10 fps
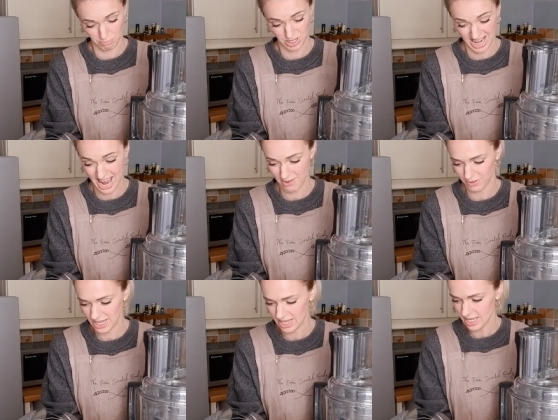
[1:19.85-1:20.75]
pretty
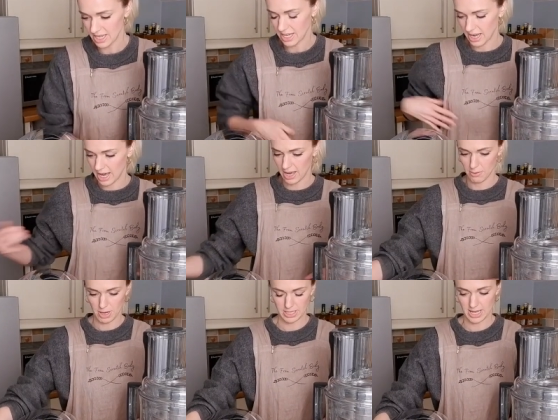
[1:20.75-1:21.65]
heavy,
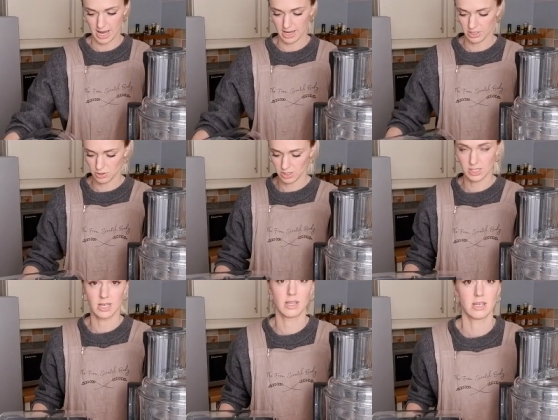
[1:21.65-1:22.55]
and yeah, as you can
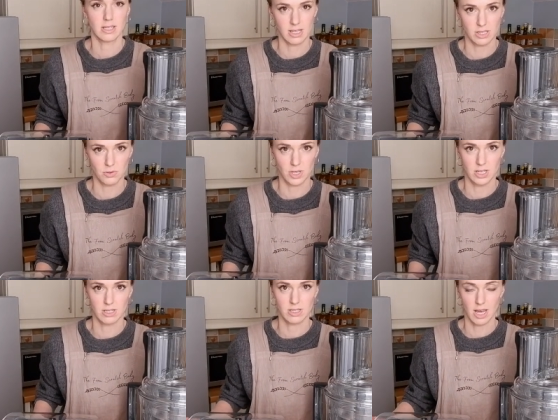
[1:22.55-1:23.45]
see, the
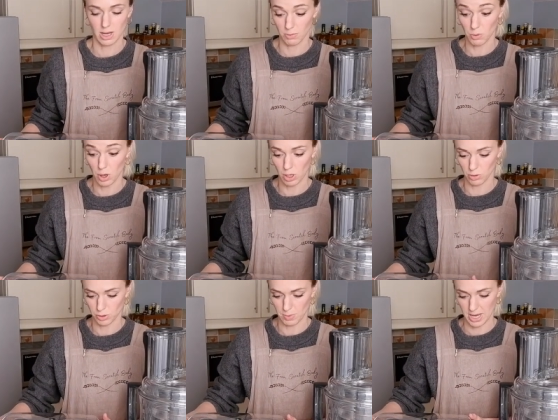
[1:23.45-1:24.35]
accessories take up quite a lot
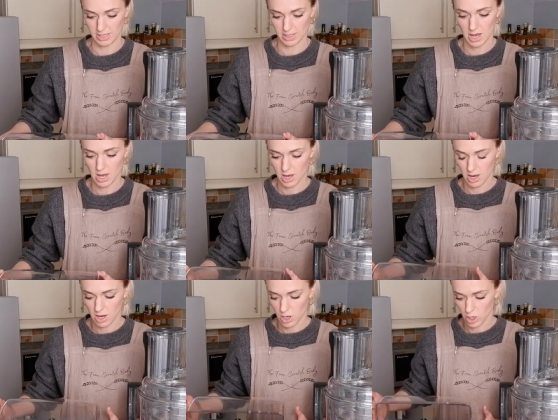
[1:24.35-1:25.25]
of space.
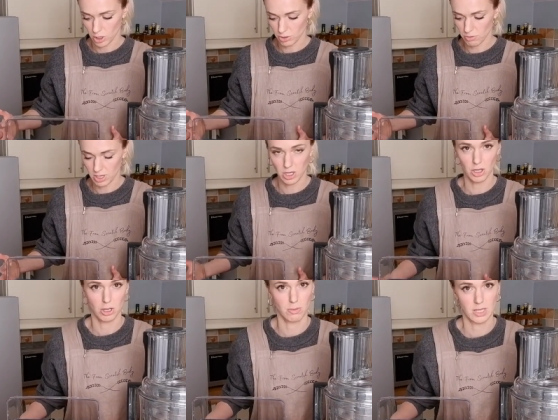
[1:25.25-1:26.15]
I don't think you're
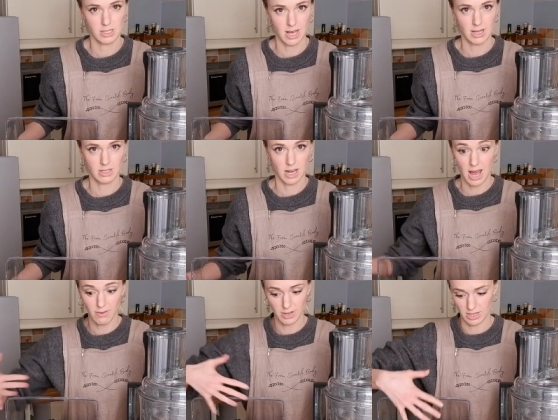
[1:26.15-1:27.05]
going to be sad to
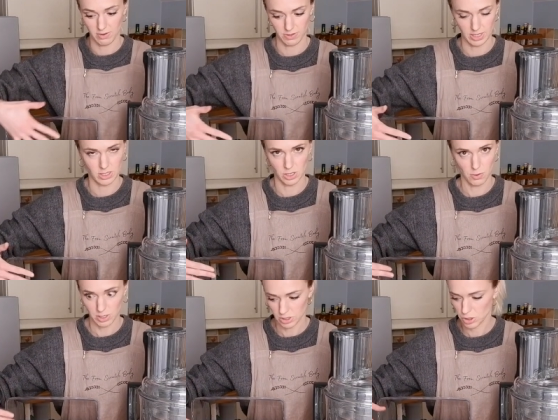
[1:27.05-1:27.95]
have any of this, so
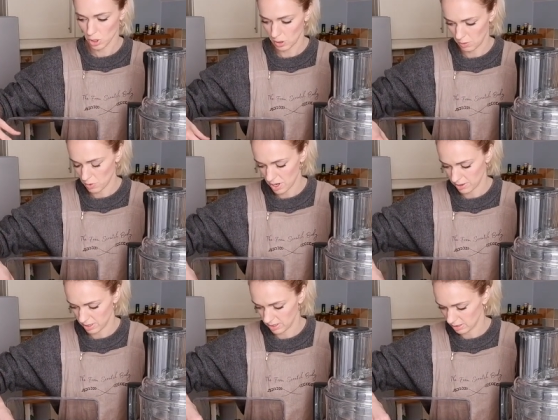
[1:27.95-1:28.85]
it's totally
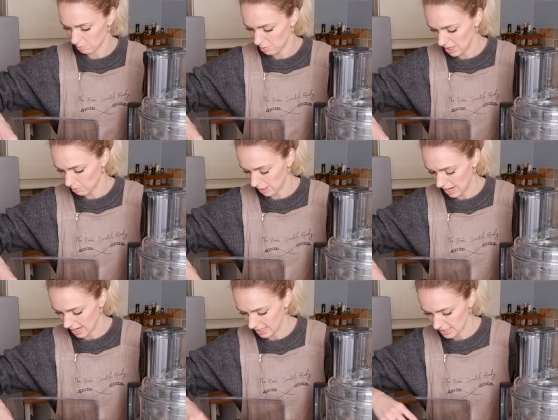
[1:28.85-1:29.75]
worth it. There's a big
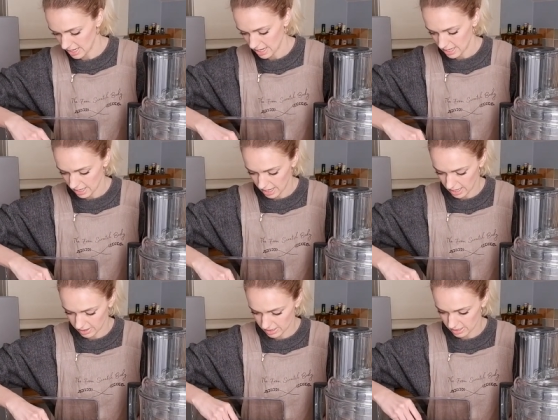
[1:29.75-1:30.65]
blade,
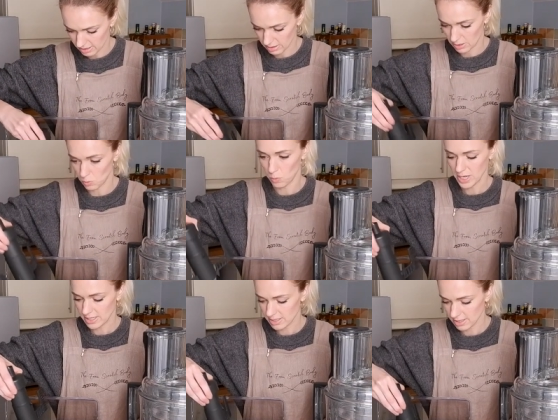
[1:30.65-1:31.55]
there's this
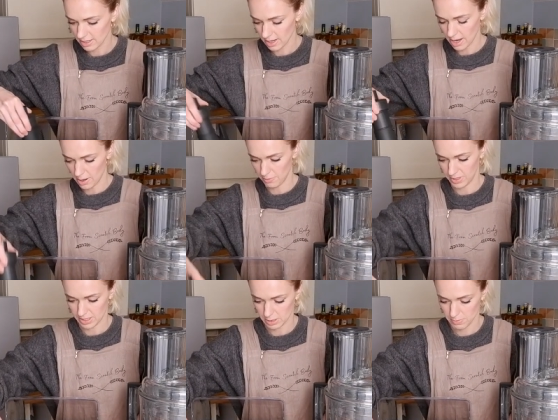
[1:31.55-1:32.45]
whisk,
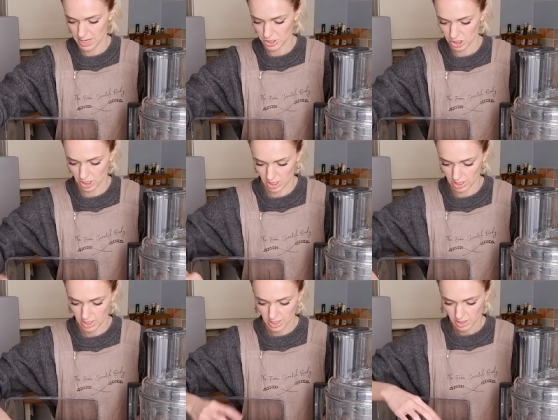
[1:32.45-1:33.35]
there's a
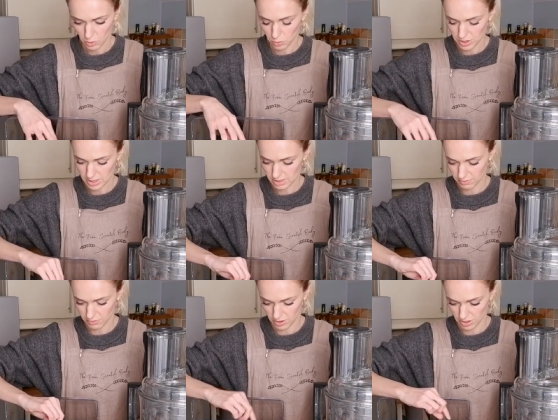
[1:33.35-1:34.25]
spatula, all these
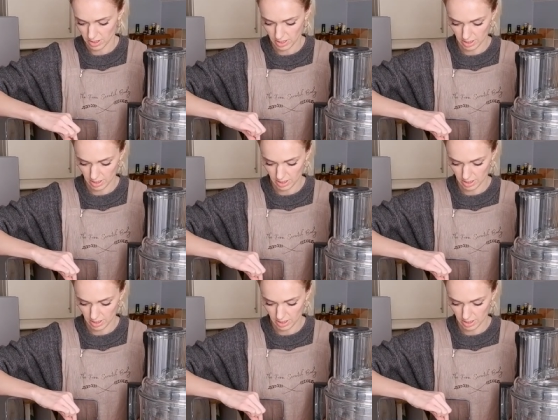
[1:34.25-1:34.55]
different